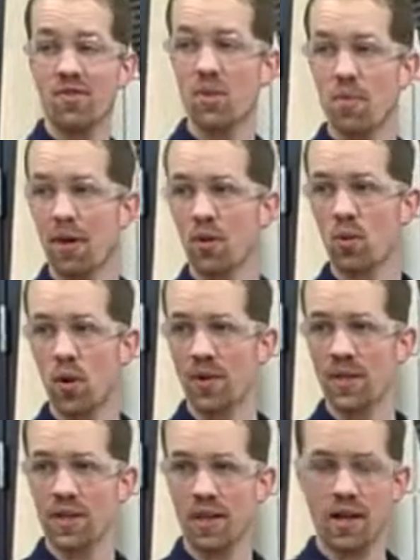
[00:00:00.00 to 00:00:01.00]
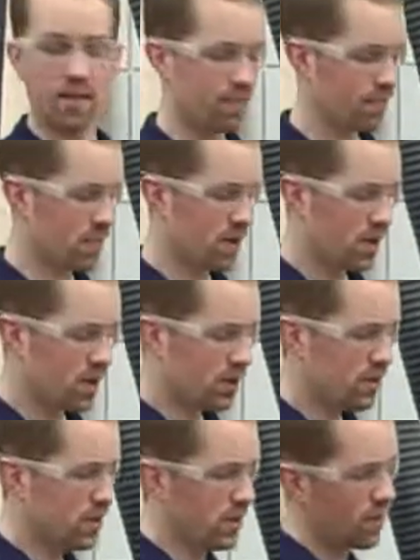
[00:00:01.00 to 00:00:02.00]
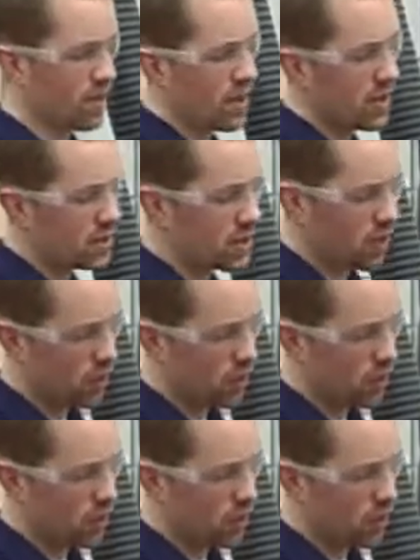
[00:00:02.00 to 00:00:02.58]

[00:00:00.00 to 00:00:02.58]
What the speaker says: gives you a better quality cut. So